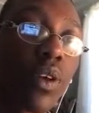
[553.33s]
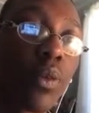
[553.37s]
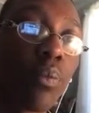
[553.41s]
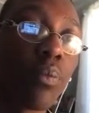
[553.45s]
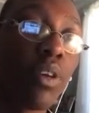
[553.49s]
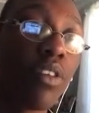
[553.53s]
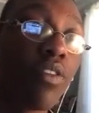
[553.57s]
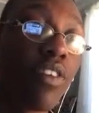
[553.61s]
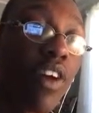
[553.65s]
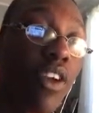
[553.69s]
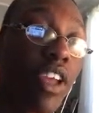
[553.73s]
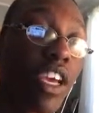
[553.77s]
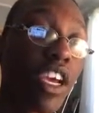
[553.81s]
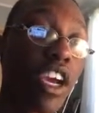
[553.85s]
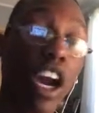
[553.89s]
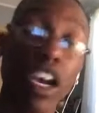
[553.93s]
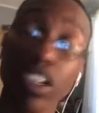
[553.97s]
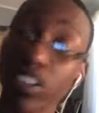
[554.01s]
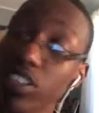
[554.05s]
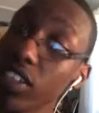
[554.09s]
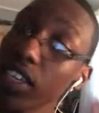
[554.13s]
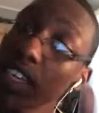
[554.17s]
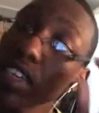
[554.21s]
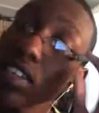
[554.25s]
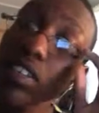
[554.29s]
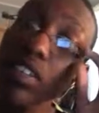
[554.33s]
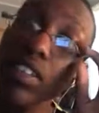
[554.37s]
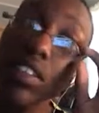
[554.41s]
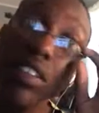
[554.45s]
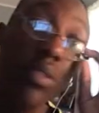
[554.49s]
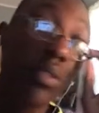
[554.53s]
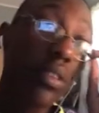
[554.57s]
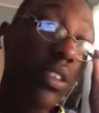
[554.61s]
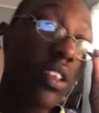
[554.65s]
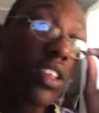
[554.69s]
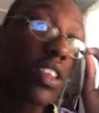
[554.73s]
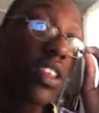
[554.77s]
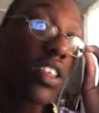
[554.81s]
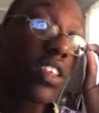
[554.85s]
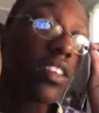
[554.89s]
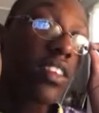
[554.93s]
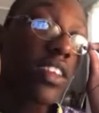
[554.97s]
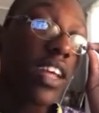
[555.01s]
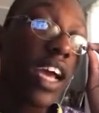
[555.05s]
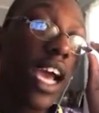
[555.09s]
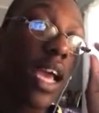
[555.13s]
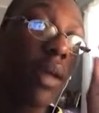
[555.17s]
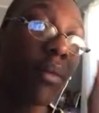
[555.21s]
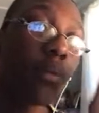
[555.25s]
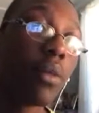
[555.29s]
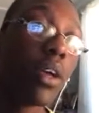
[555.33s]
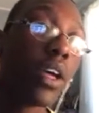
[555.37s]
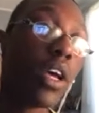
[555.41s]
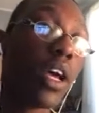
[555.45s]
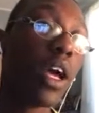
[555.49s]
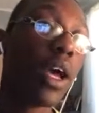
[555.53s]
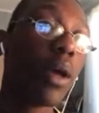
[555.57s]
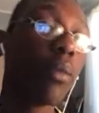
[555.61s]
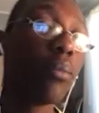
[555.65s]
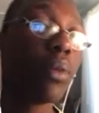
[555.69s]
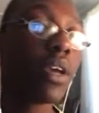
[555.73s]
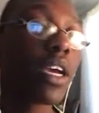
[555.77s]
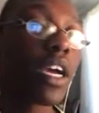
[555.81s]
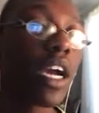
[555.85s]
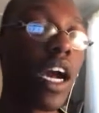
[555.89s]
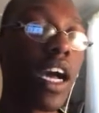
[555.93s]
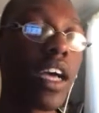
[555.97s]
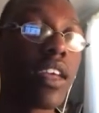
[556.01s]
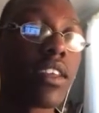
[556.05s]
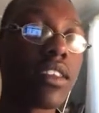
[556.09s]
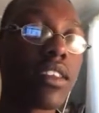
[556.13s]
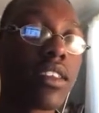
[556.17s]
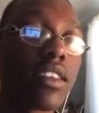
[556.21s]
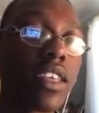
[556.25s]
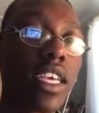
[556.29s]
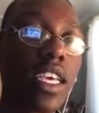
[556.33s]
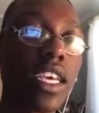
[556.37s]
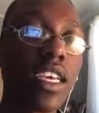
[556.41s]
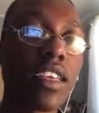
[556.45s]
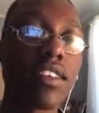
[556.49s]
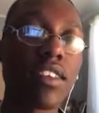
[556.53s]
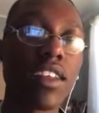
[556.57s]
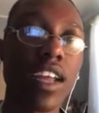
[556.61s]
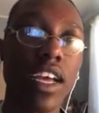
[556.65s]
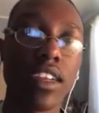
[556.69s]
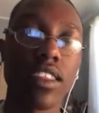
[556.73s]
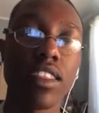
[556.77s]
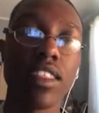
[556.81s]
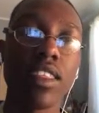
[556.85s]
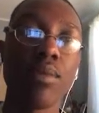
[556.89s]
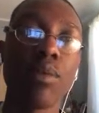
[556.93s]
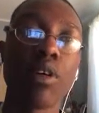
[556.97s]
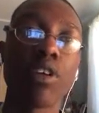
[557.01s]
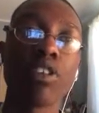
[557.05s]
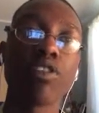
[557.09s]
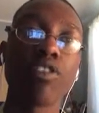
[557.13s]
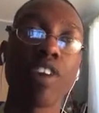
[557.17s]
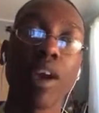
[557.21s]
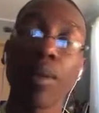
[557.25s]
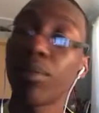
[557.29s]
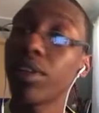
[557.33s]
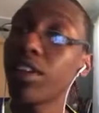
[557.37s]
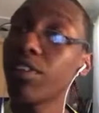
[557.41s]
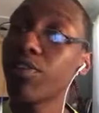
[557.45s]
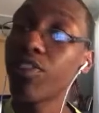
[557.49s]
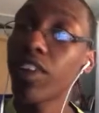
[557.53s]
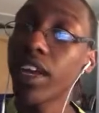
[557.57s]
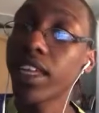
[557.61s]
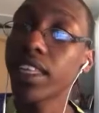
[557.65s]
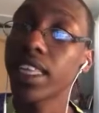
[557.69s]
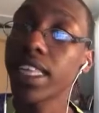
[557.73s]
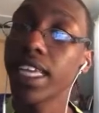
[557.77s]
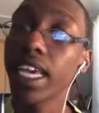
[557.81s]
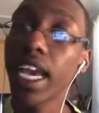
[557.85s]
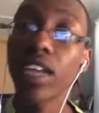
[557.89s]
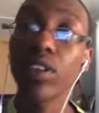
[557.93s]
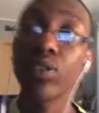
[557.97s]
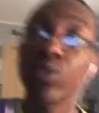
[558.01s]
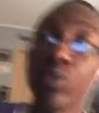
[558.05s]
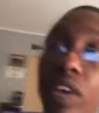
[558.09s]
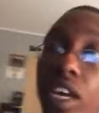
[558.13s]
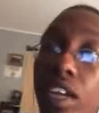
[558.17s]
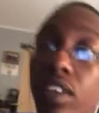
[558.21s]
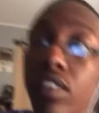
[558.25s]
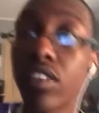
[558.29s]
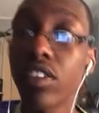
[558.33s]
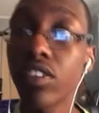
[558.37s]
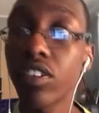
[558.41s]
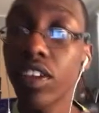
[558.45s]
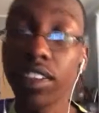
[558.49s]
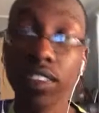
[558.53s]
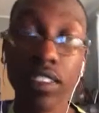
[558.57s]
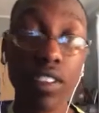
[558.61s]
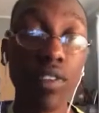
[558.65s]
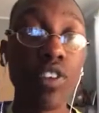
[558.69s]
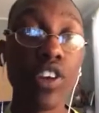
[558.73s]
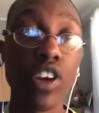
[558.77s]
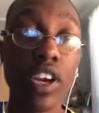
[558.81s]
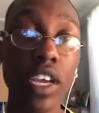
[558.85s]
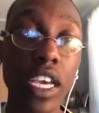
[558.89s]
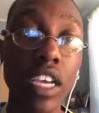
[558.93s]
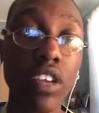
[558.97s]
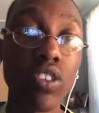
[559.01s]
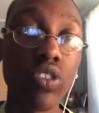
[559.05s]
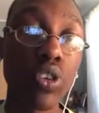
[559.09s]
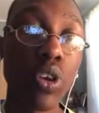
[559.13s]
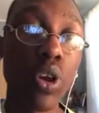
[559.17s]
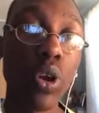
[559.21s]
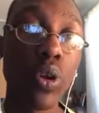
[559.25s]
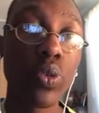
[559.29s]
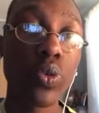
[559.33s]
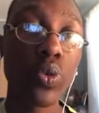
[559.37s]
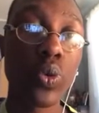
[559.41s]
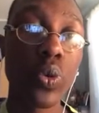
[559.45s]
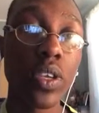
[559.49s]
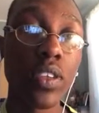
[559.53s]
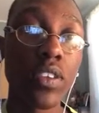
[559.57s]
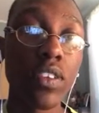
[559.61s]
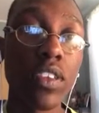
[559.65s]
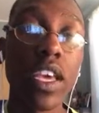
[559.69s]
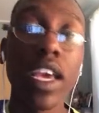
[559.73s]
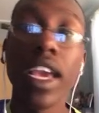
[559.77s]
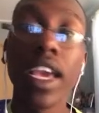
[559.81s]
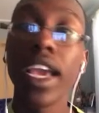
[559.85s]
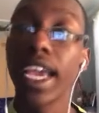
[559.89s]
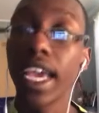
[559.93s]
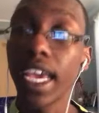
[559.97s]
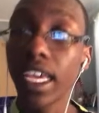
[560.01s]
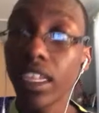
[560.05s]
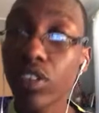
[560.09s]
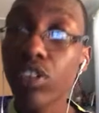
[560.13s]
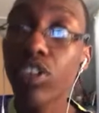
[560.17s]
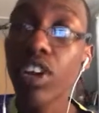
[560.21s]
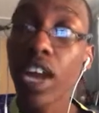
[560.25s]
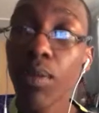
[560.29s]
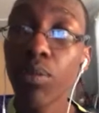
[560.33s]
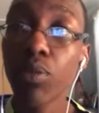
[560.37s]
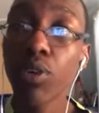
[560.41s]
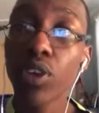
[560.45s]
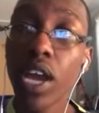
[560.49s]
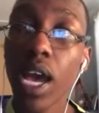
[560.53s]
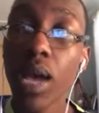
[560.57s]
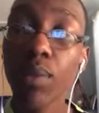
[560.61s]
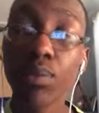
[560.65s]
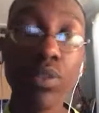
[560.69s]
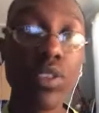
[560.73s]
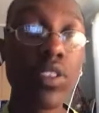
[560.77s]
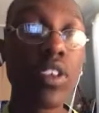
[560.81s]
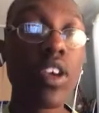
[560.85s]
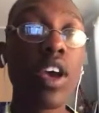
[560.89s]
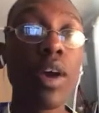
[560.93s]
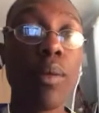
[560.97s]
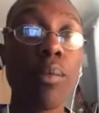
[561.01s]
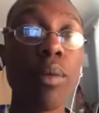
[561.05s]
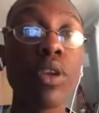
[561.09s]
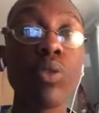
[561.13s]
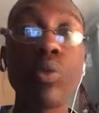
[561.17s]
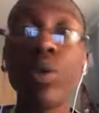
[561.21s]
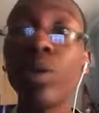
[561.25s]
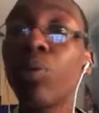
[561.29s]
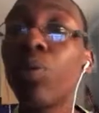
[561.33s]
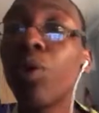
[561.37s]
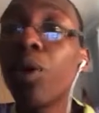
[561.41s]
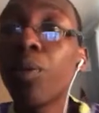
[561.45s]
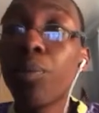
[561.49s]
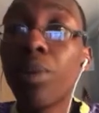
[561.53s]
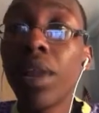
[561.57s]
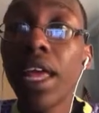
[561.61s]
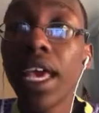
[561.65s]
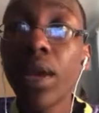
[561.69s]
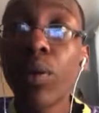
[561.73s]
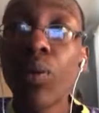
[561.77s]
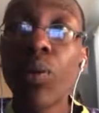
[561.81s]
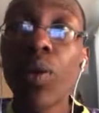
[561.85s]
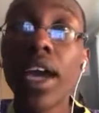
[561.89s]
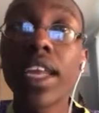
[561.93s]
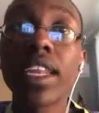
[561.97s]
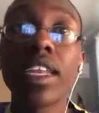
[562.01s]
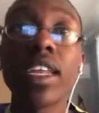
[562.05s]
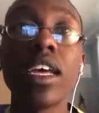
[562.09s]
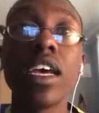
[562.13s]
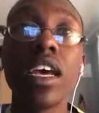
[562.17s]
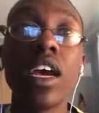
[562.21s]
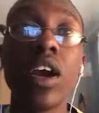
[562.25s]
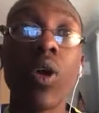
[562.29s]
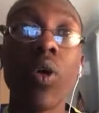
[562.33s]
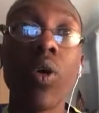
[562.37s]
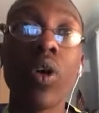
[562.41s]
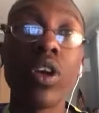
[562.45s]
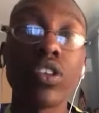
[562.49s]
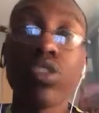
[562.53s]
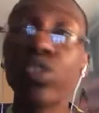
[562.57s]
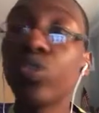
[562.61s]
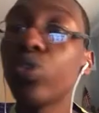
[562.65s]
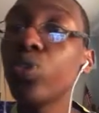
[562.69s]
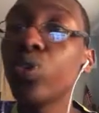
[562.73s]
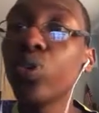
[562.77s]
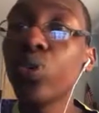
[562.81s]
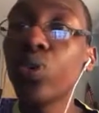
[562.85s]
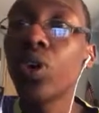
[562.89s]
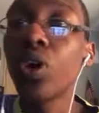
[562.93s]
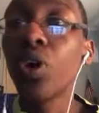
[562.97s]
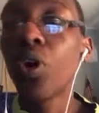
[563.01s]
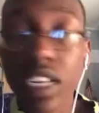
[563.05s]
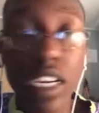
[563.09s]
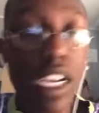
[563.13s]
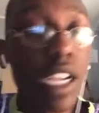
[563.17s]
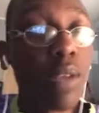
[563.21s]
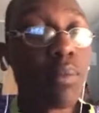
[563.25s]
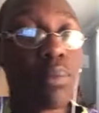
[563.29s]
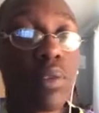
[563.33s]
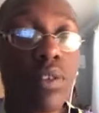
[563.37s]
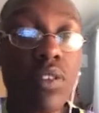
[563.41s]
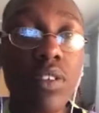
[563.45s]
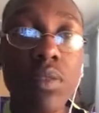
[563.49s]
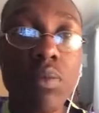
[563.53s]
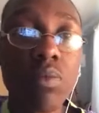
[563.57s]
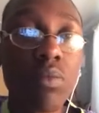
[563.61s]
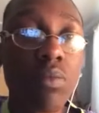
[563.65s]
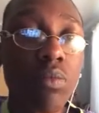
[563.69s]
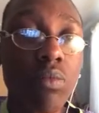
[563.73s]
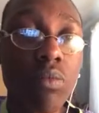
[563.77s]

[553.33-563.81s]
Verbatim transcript: be very cautious this time because he is not the most family friendly. I do not suggest if you're a kid to go to his Ingram grams, but we will play one or two clips.